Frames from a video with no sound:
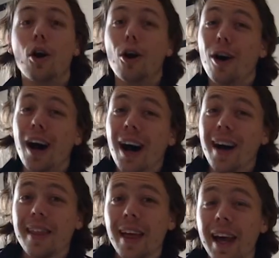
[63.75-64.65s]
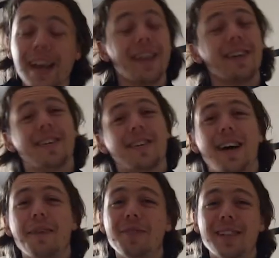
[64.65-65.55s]
Or are they?
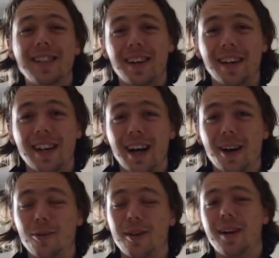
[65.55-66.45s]
I'm gonna tell you now.